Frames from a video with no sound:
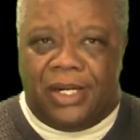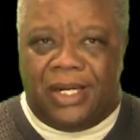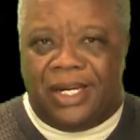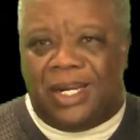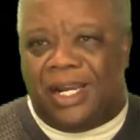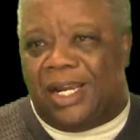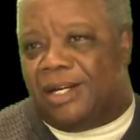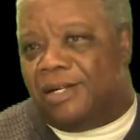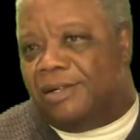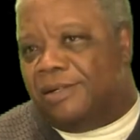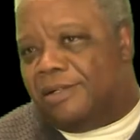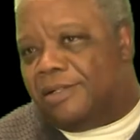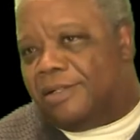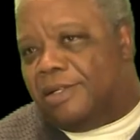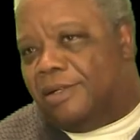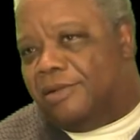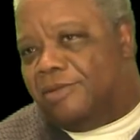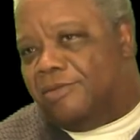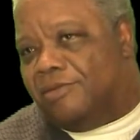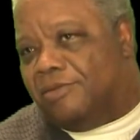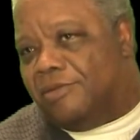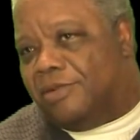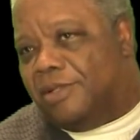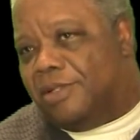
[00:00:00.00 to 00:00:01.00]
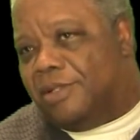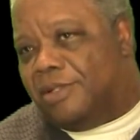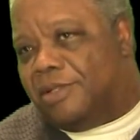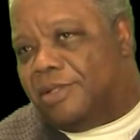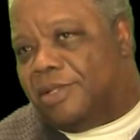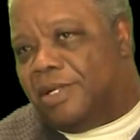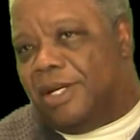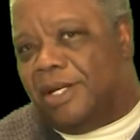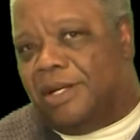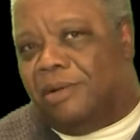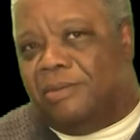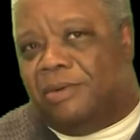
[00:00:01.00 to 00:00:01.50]
got hooked on drugs,
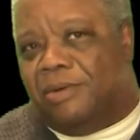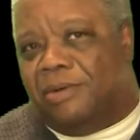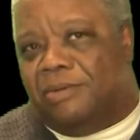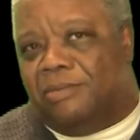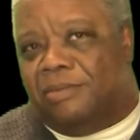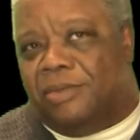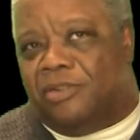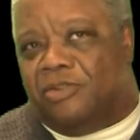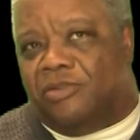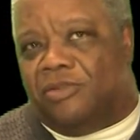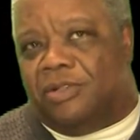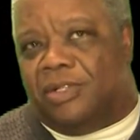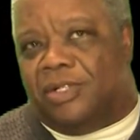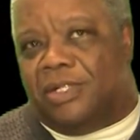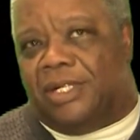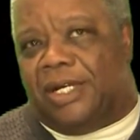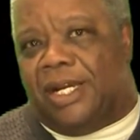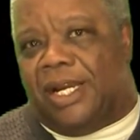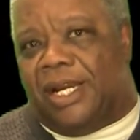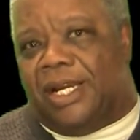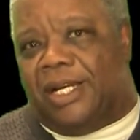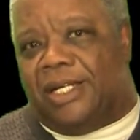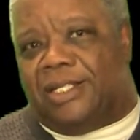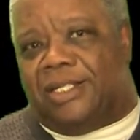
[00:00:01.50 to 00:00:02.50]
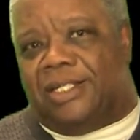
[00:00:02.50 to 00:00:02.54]
came home a drug addict,